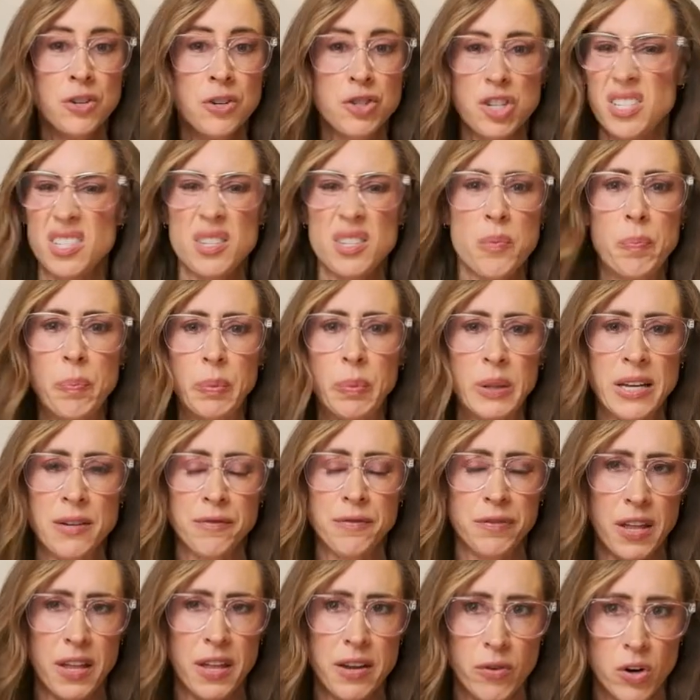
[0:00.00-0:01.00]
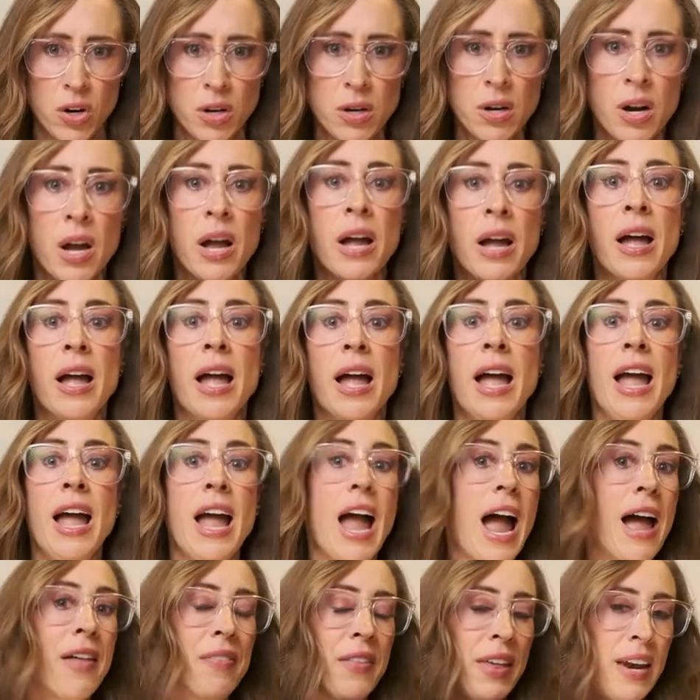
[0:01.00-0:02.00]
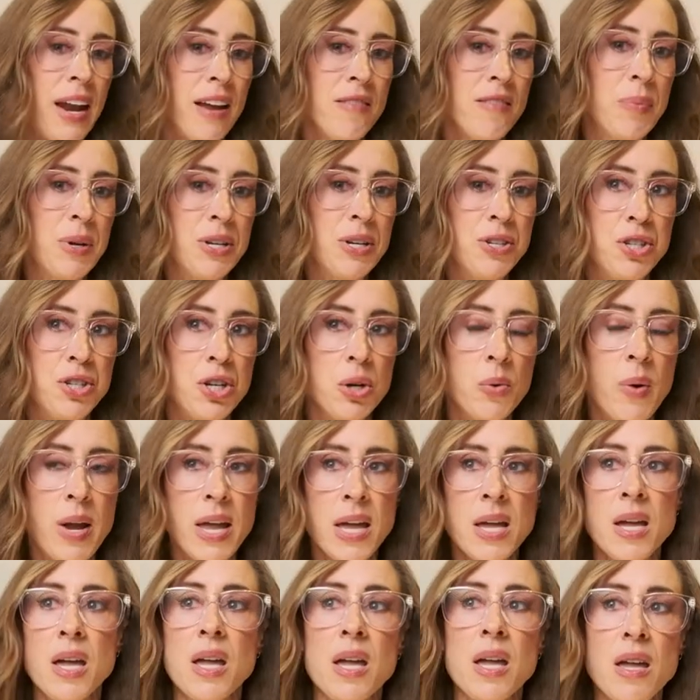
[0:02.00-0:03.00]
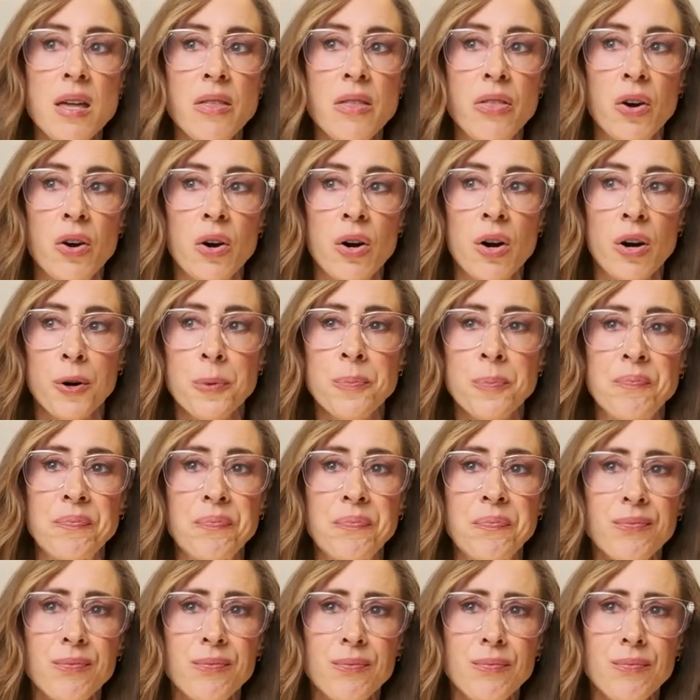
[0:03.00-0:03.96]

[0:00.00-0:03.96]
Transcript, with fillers: just the plain flavor and then i've been doing either